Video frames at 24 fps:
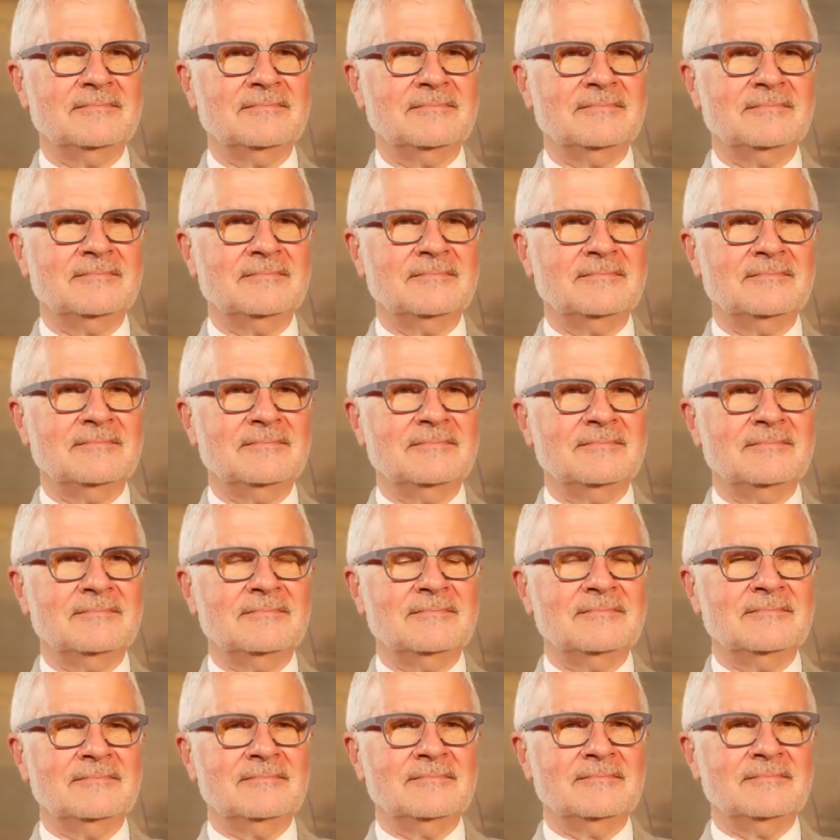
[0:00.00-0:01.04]

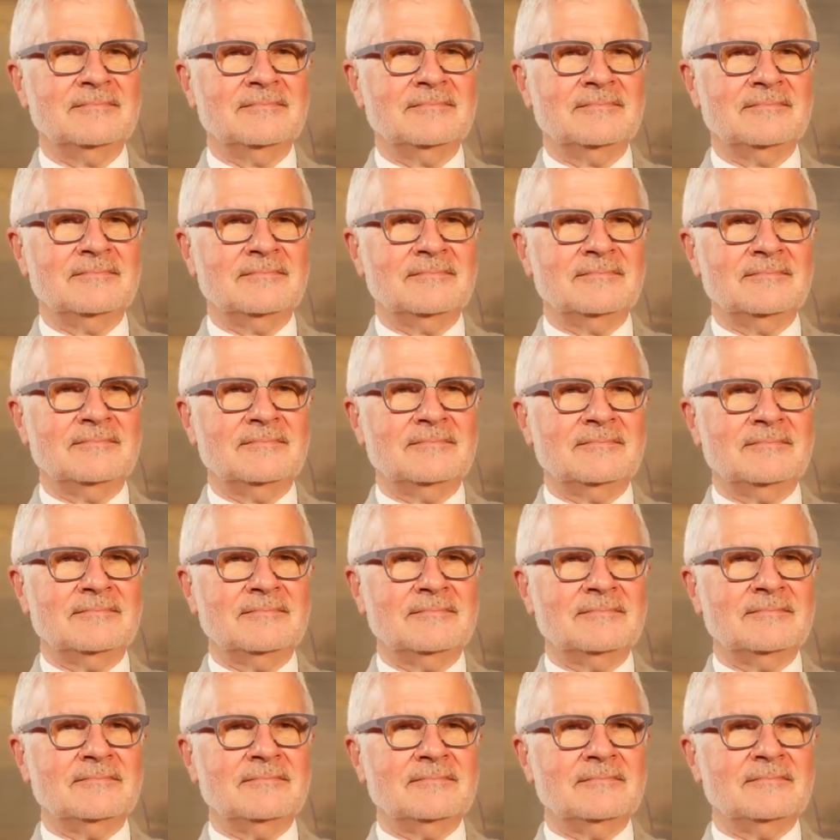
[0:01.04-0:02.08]

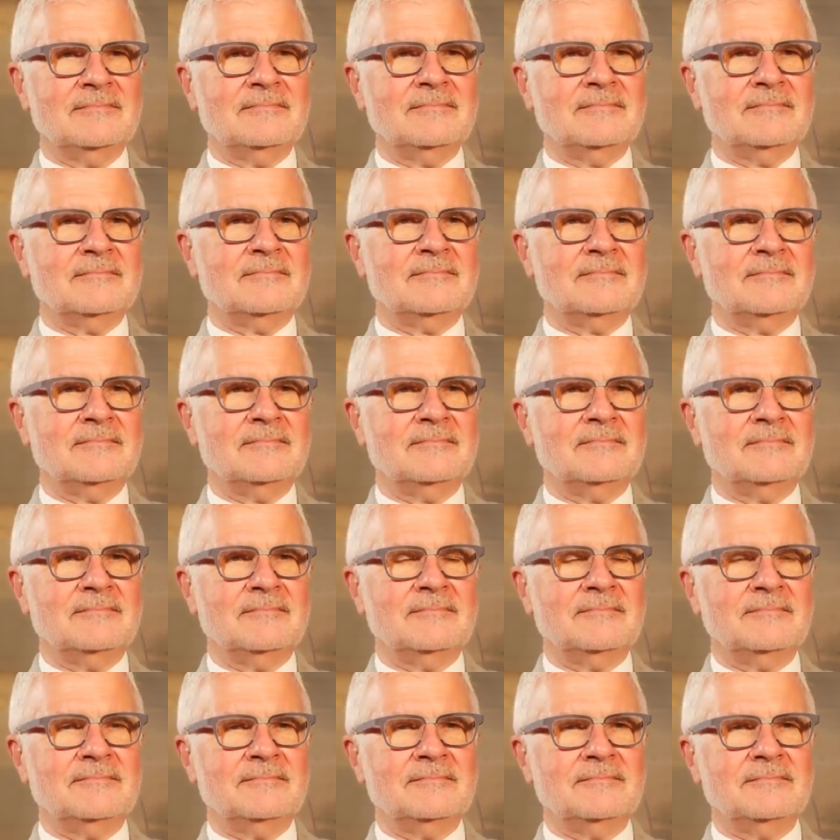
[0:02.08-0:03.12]

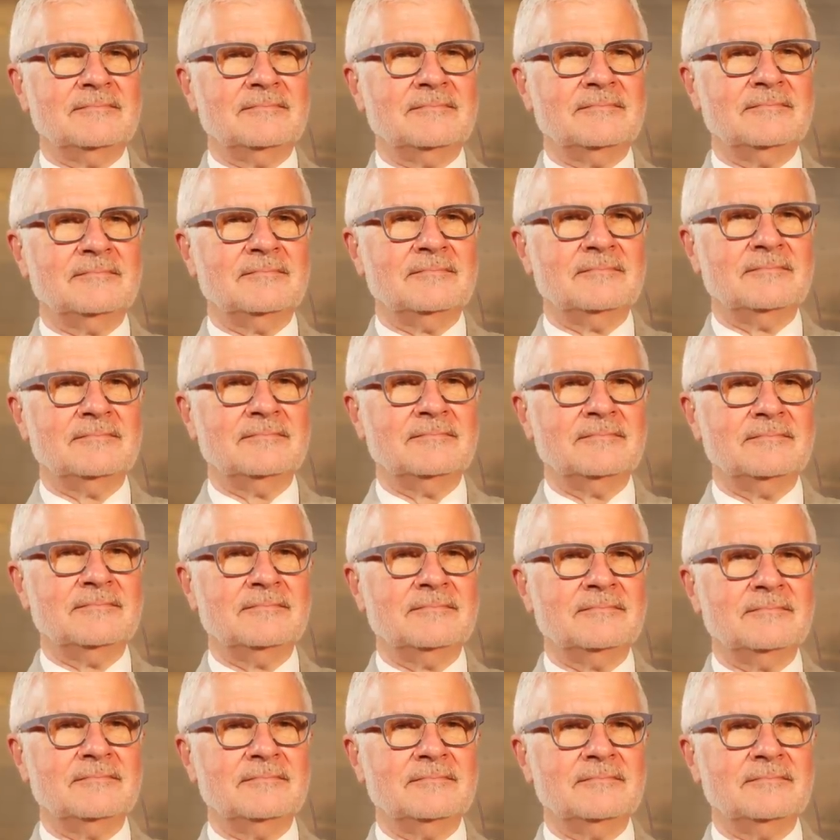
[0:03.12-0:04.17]

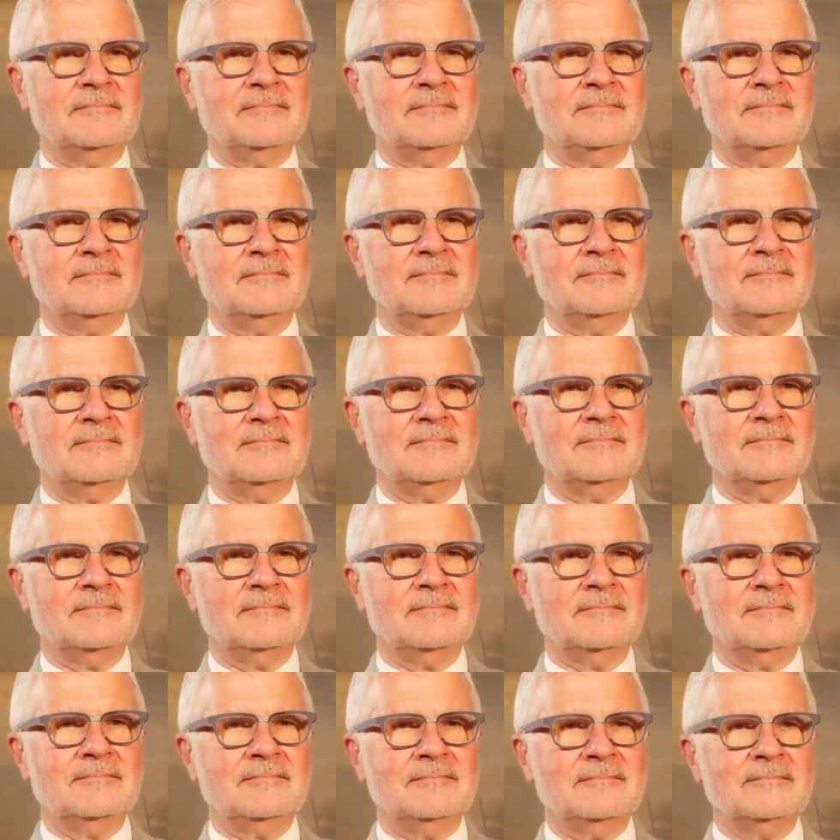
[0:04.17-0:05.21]

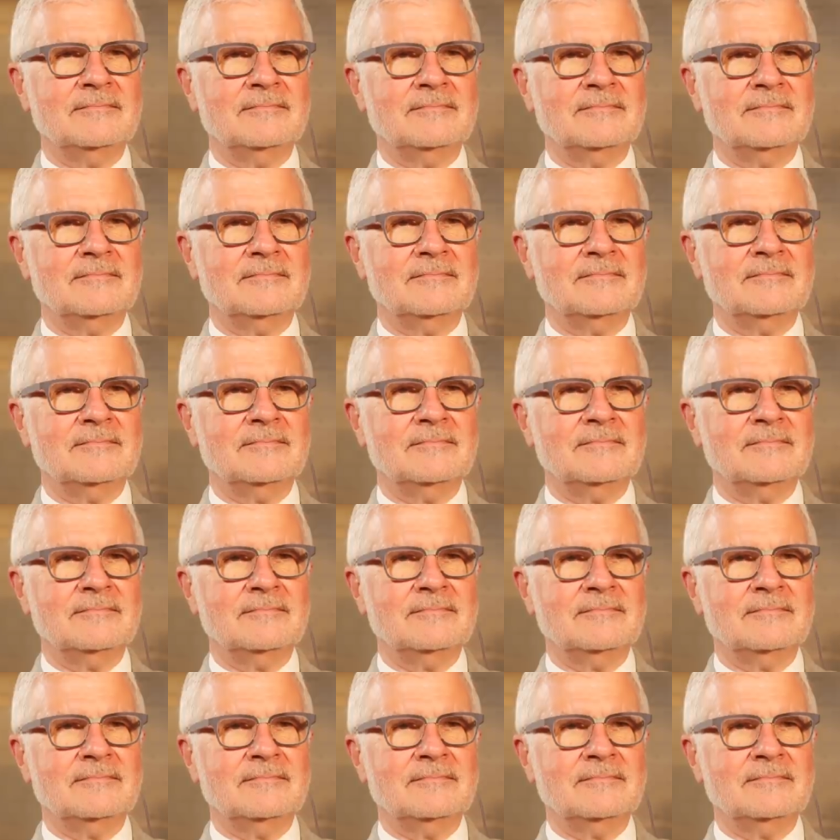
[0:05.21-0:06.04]
[no speech]